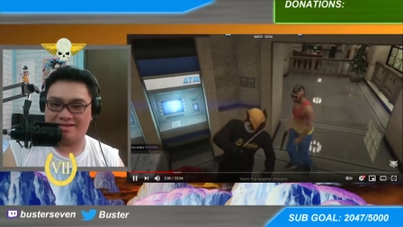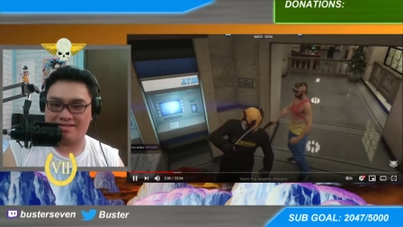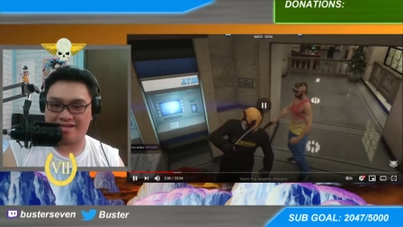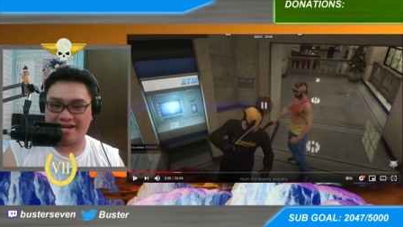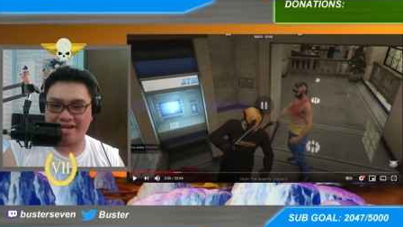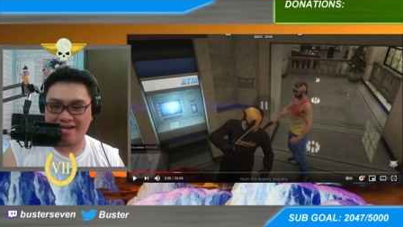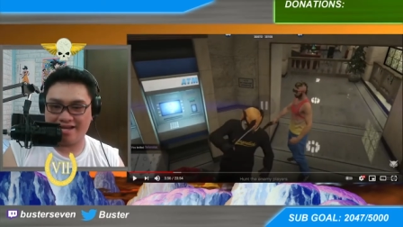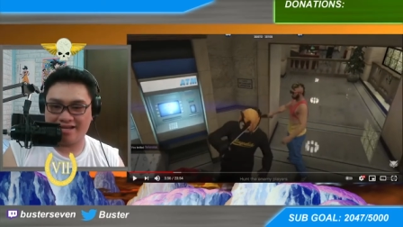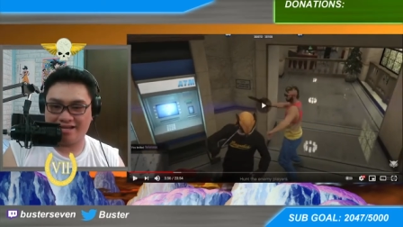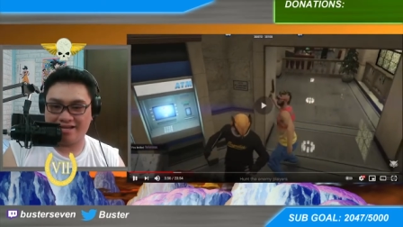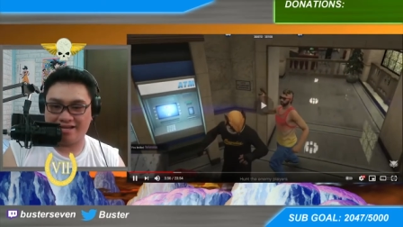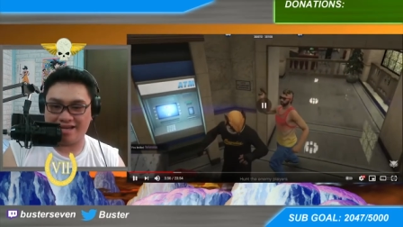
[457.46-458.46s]
See?
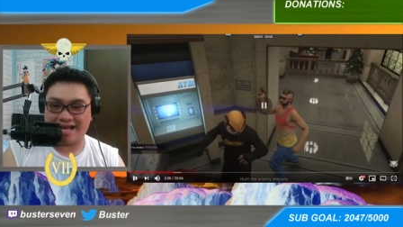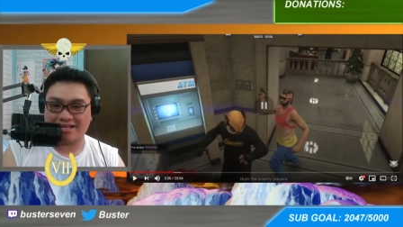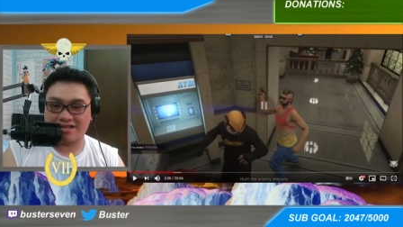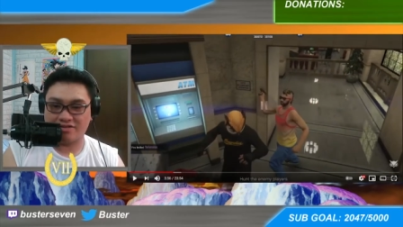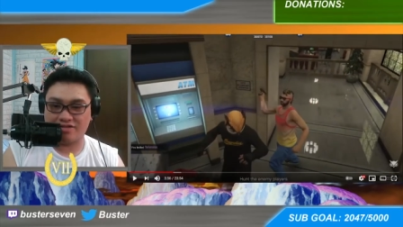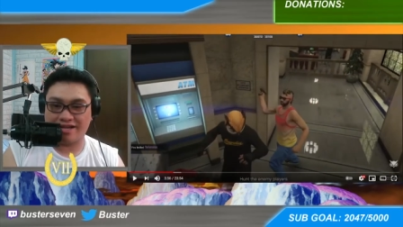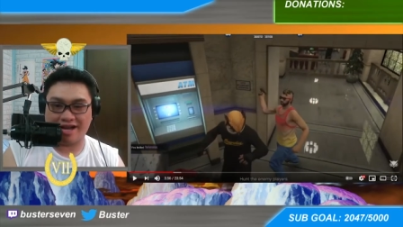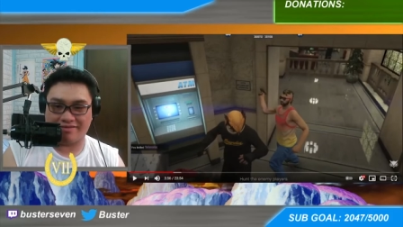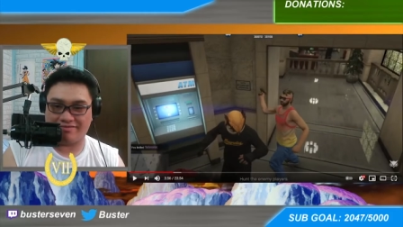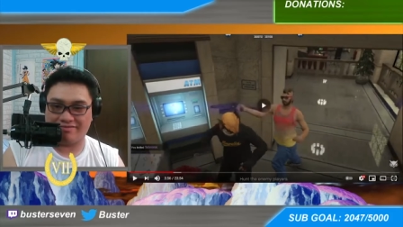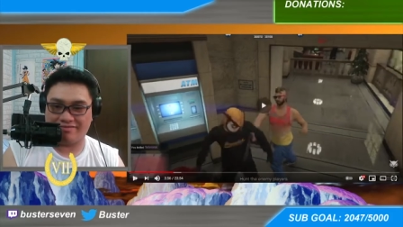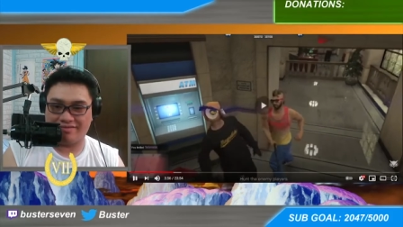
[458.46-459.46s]
Not close
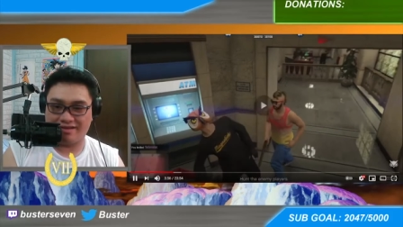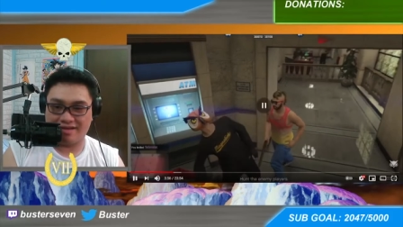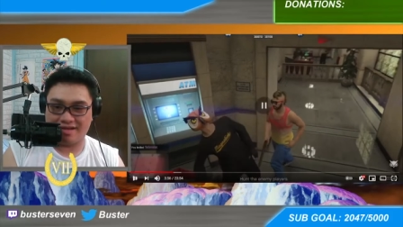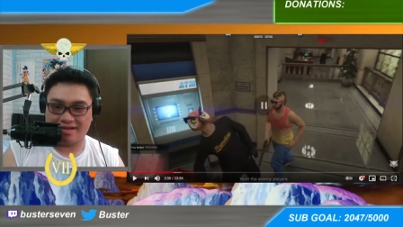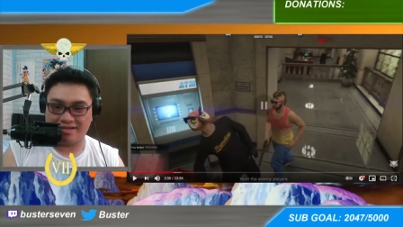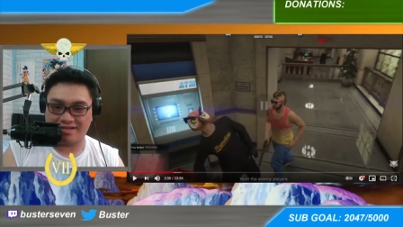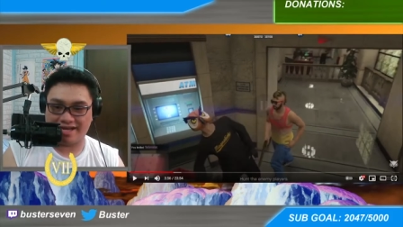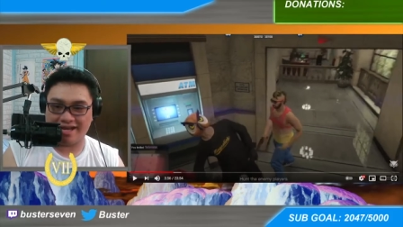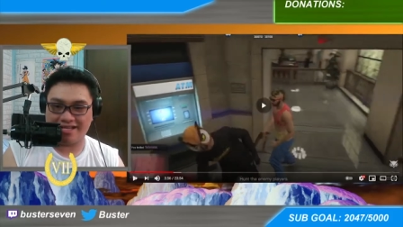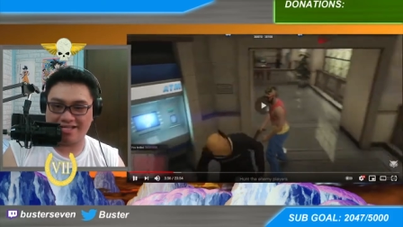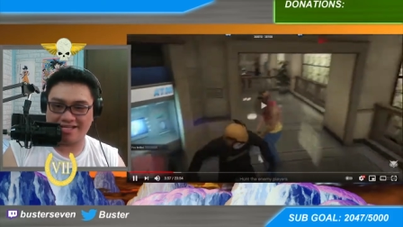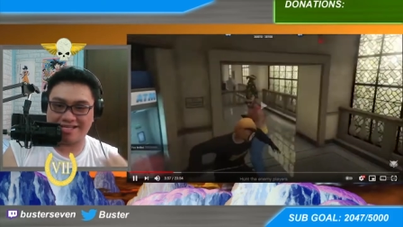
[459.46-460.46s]
enough.
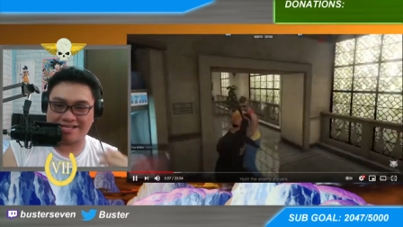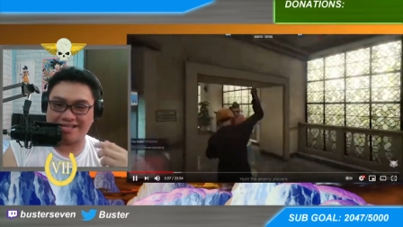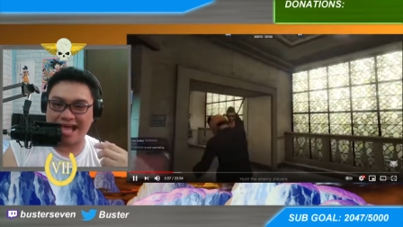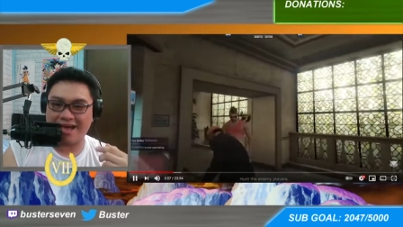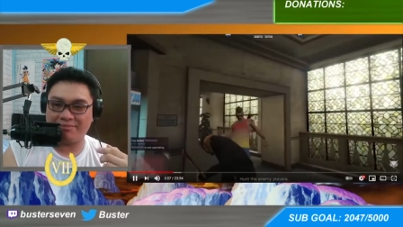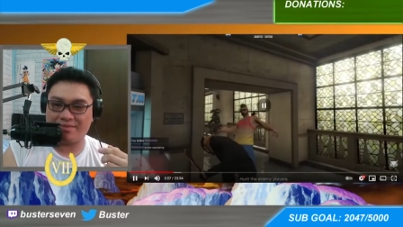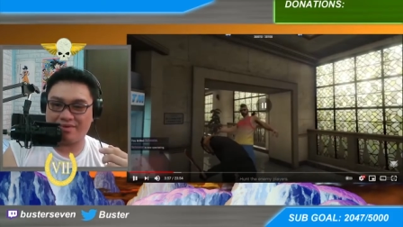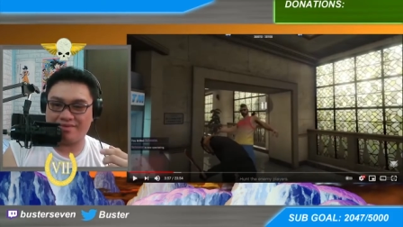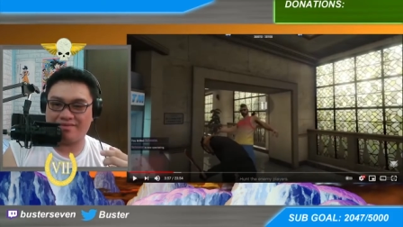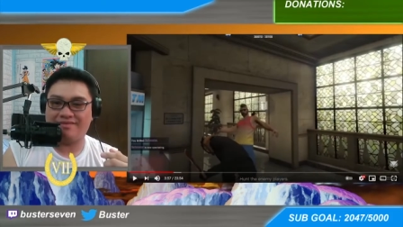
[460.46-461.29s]
See? Just a slap.